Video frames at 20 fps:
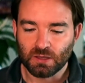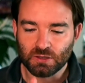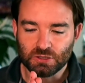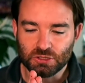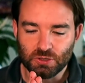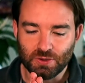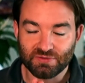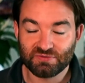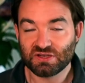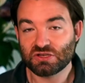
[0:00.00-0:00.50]

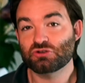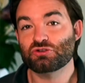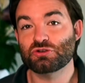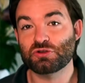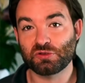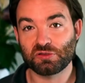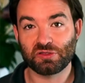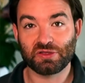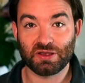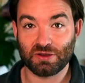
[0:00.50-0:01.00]
You have to
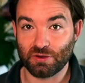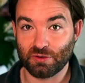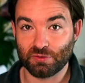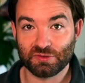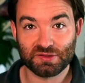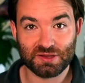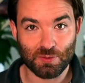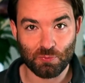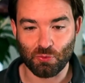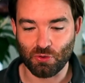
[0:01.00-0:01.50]
introduce the hero.
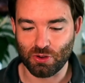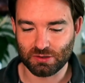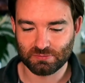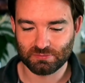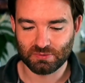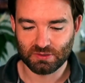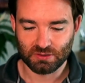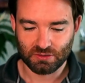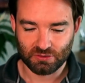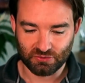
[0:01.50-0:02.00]
Step one.
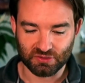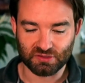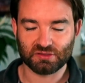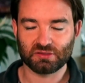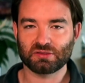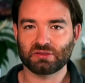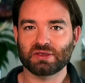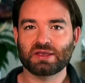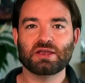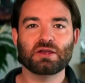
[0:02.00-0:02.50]
This is
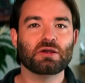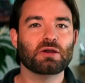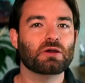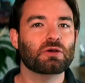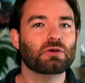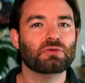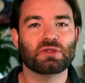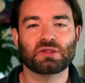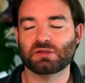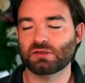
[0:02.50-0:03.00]
the
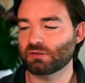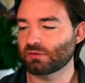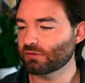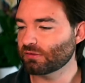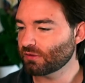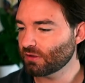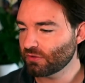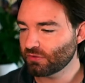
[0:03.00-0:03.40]
hero. This is